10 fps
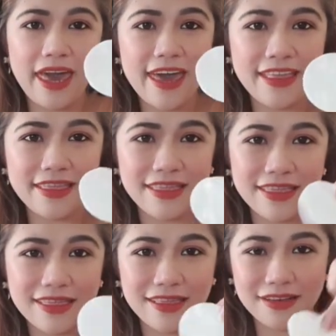and
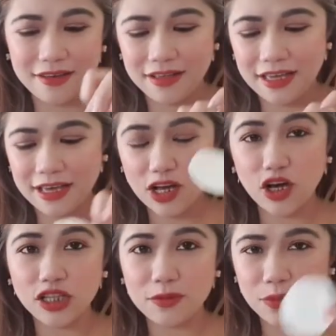
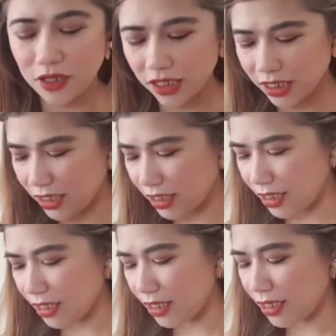cotton balls.
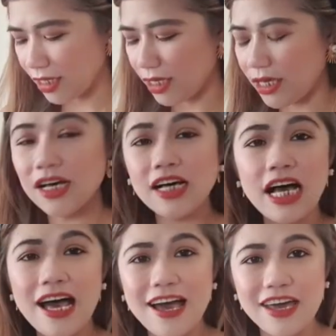
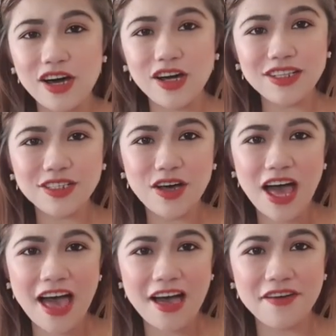I also
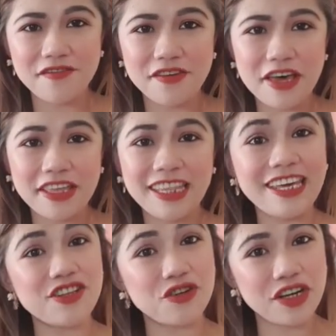have a
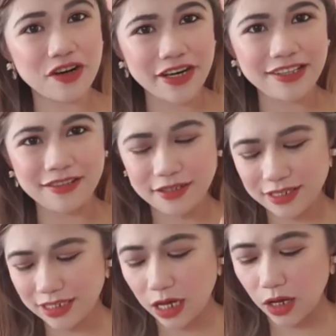tea tree oil.
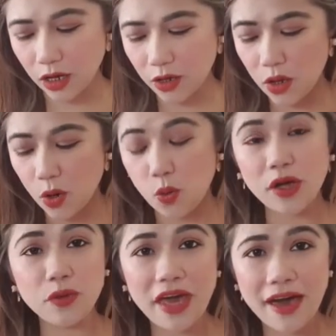So
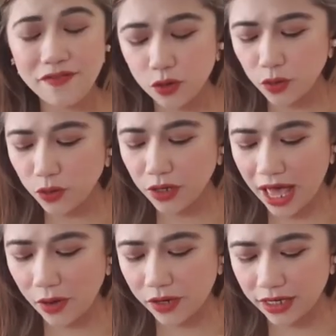what we have to do
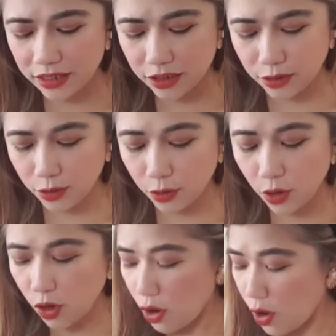now is to
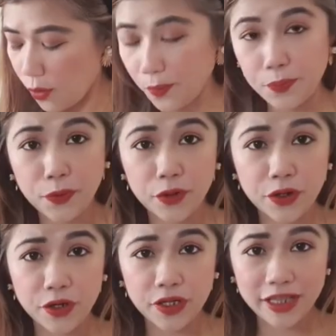
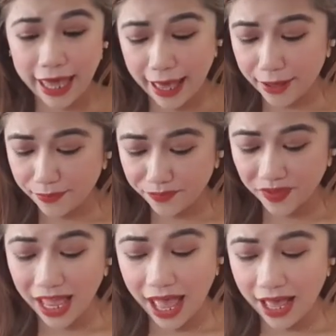put
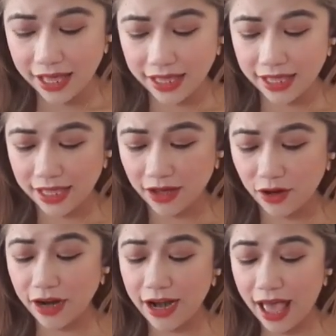
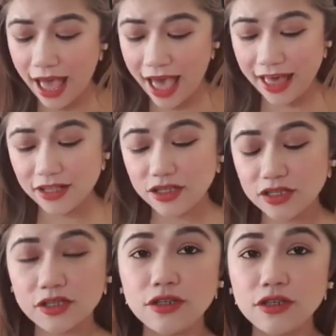or add
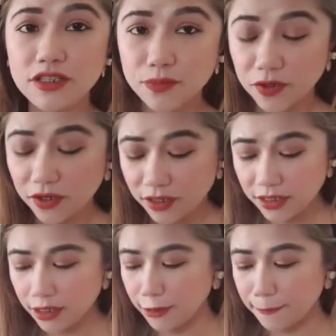2
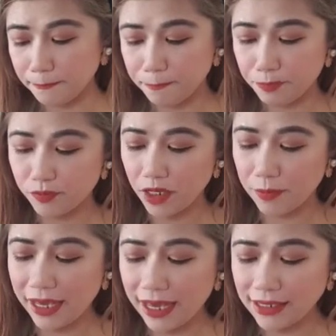spoons of
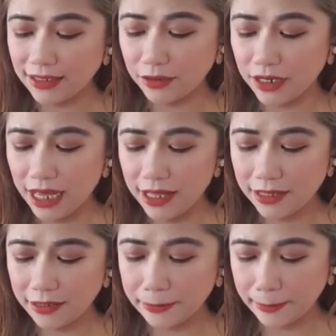baking soda